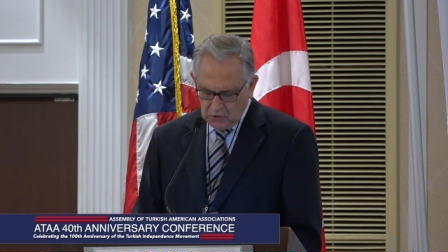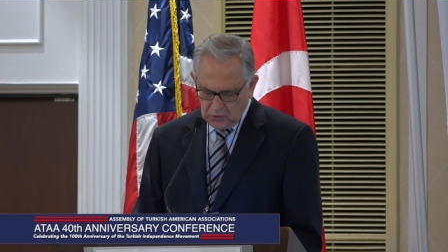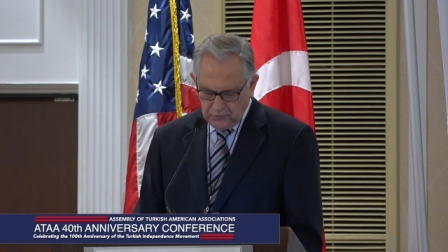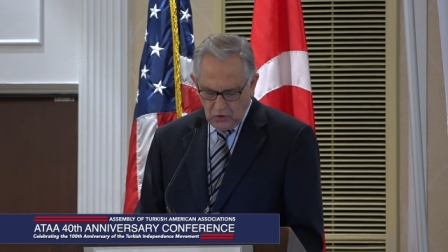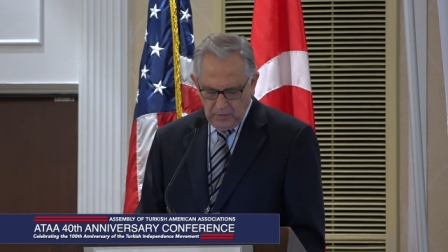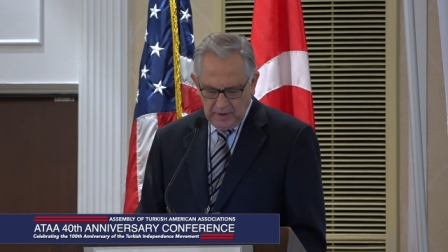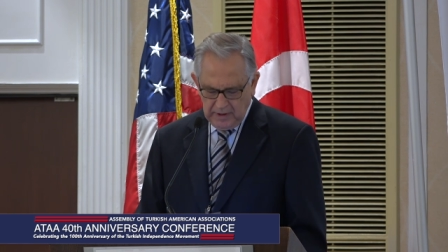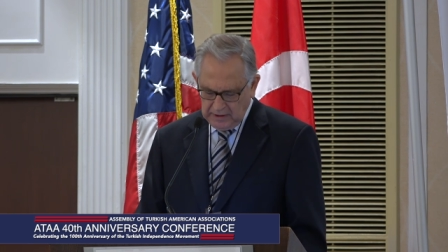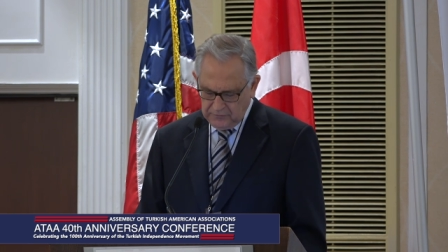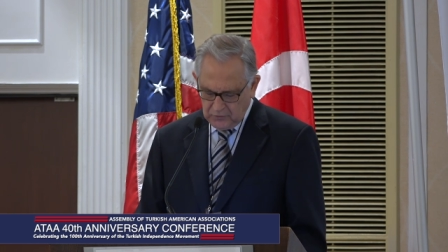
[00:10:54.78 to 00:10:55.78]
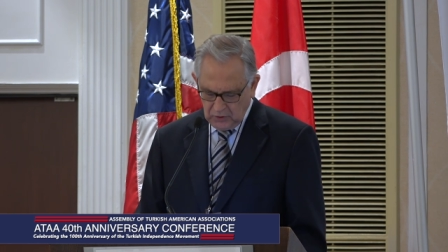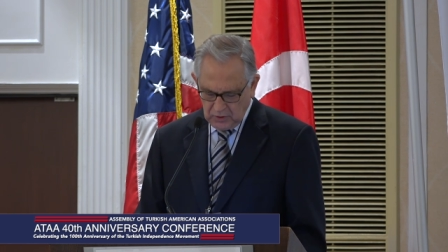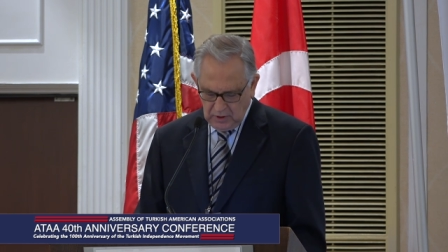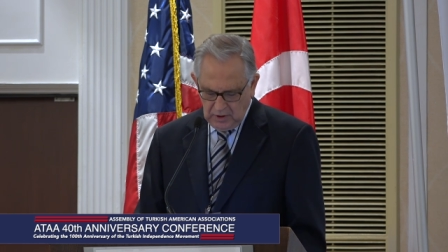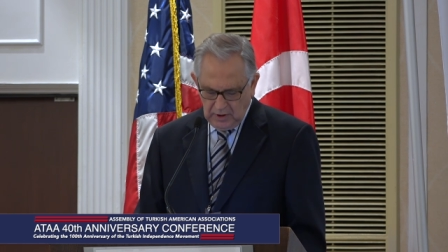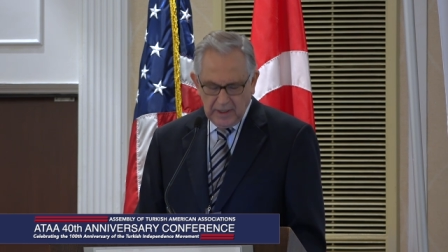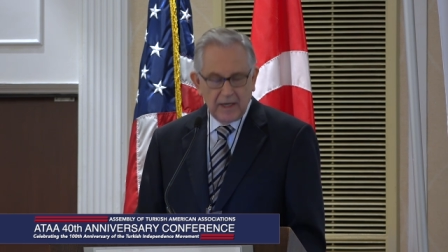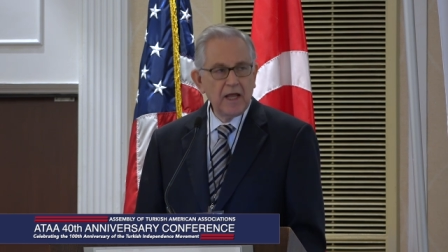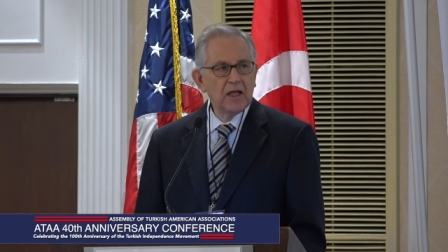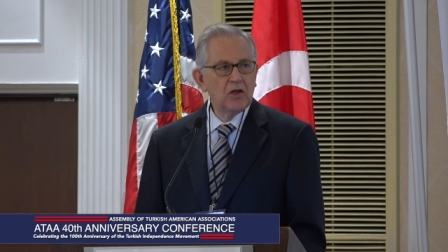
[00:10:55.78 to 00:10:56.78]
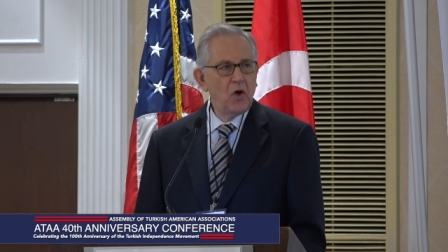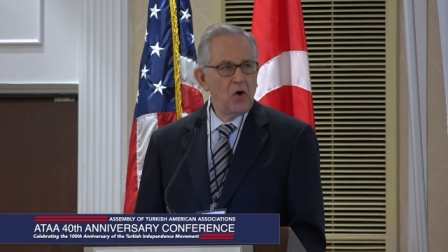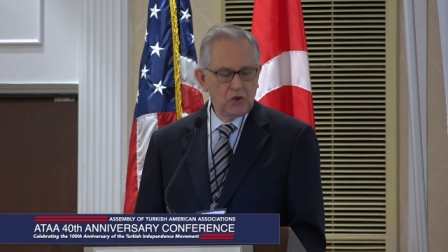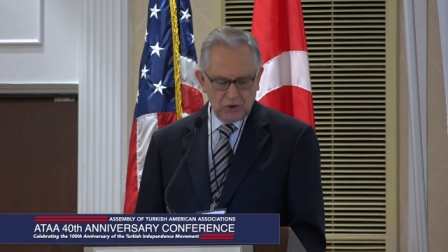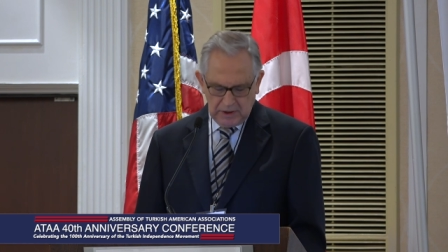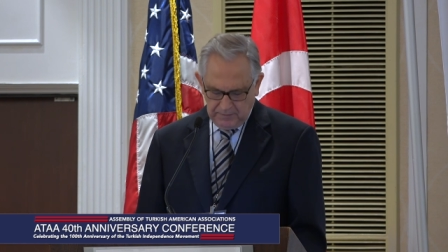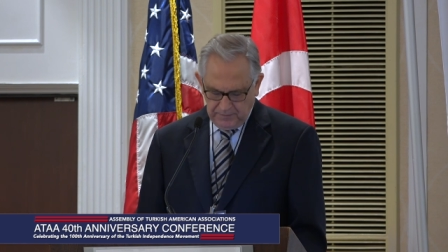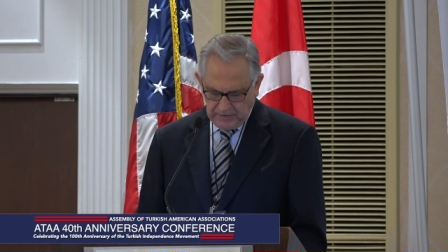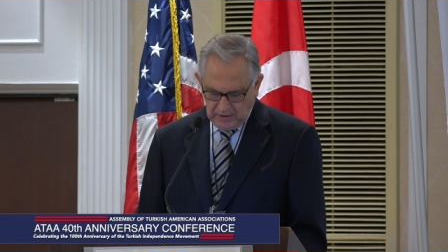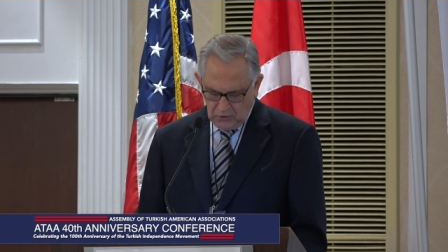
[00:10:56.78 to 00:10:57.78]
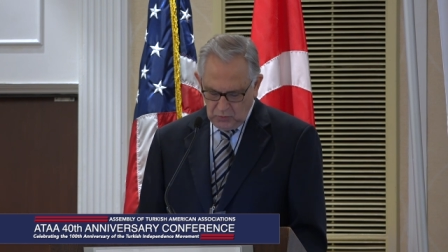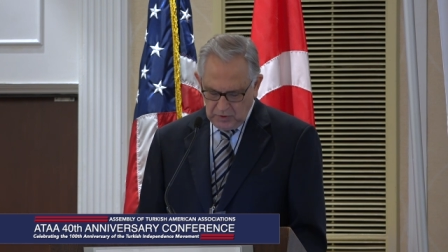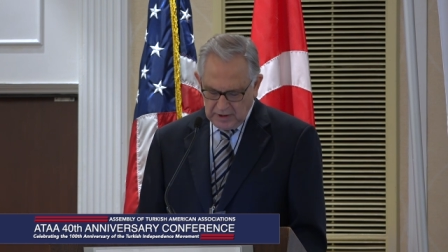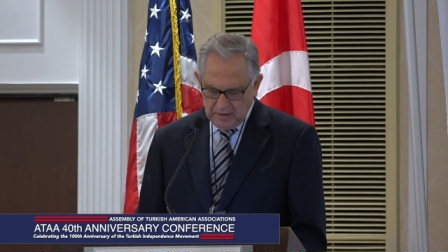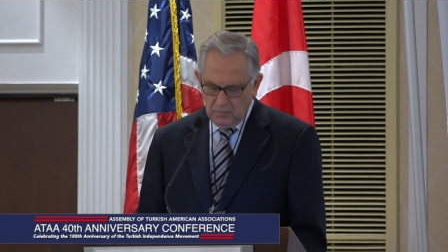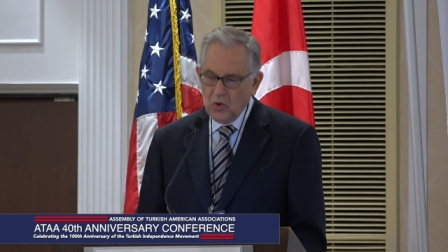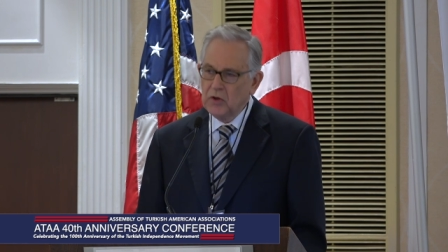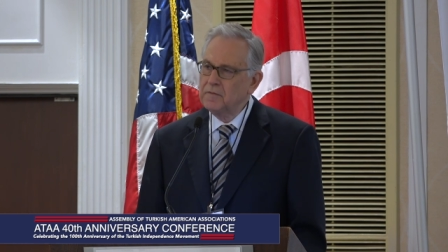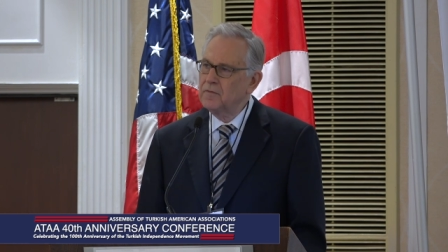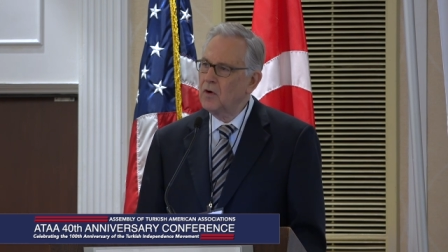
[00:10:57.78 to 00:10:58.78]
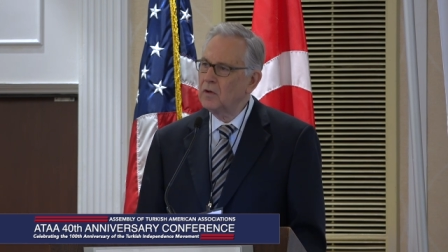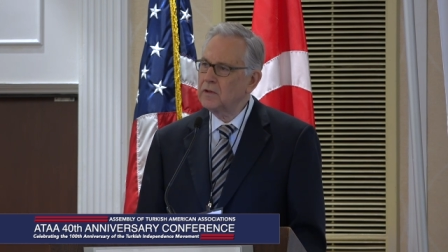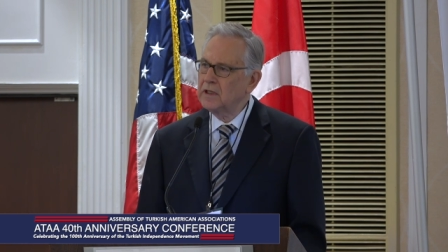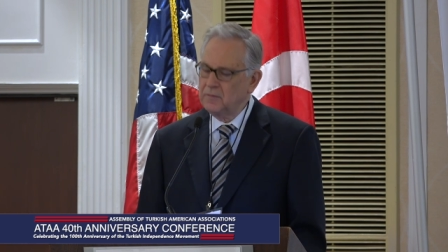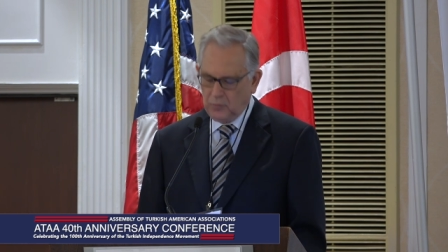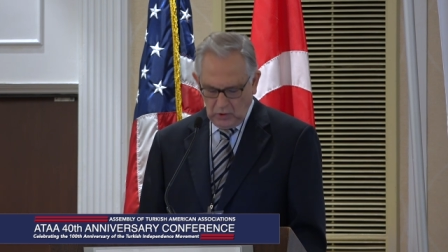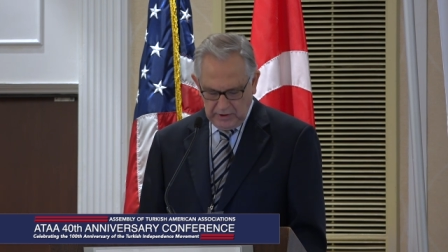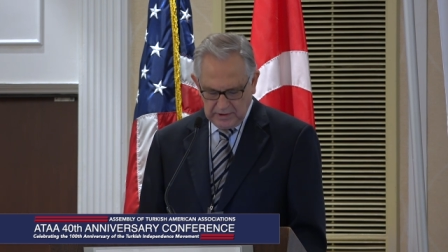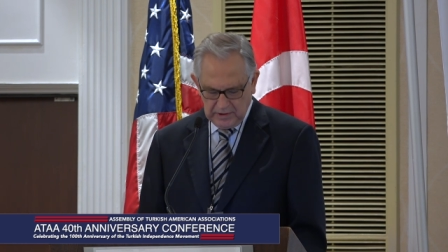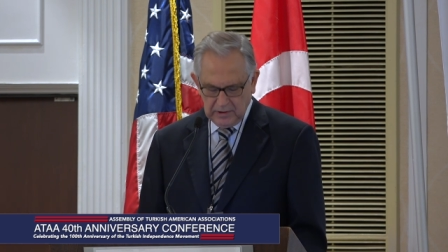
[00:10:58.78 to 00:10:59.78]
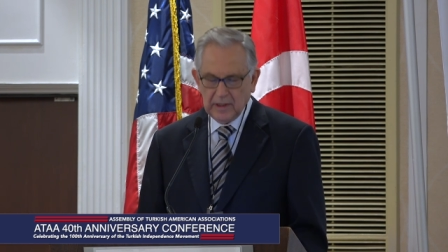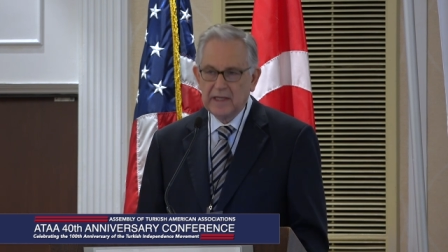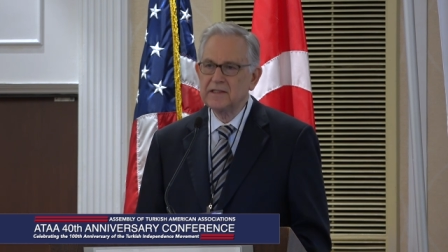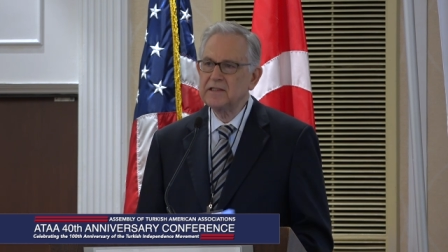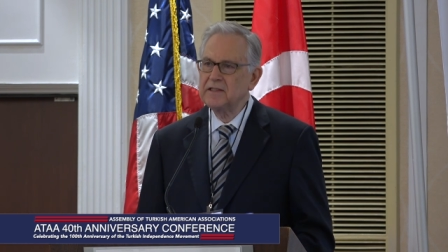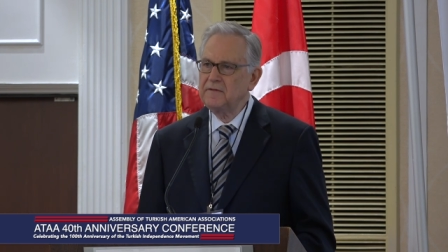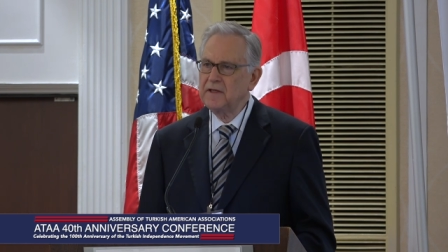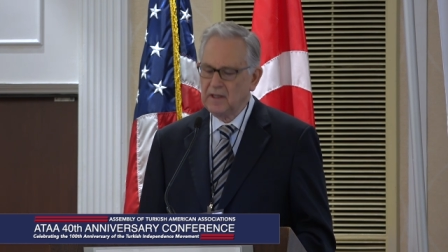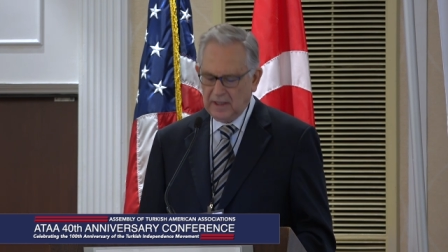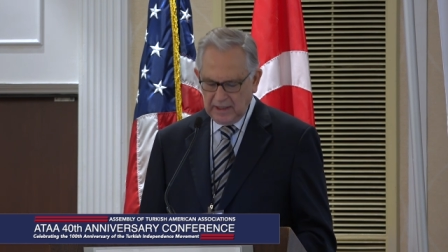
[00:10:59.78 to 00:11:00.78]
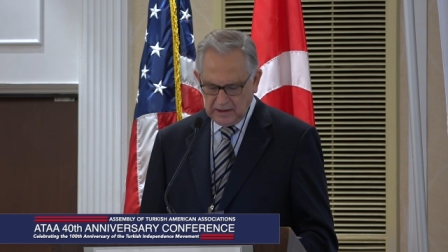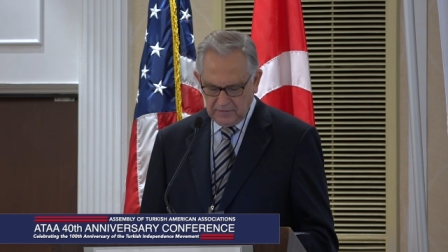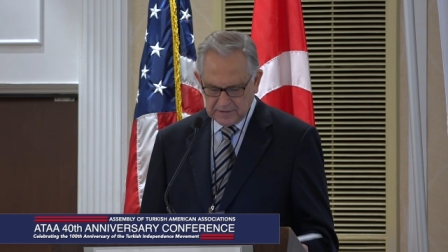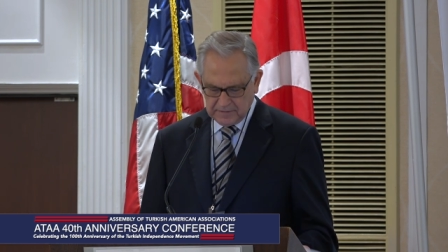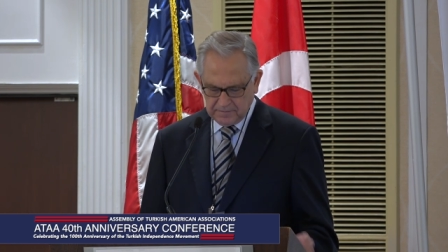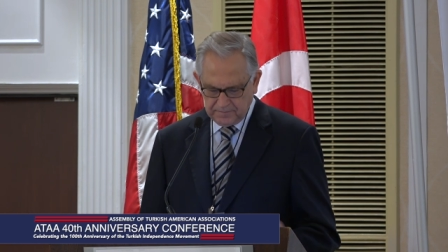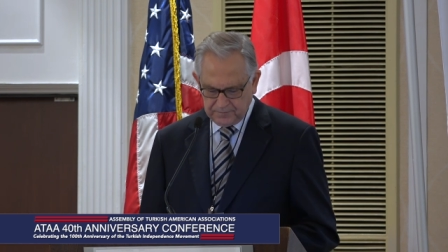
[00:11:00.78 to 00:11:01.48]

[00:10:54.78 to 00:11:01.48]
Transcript: to form a network and encourage them to become more involved in political and civic activism.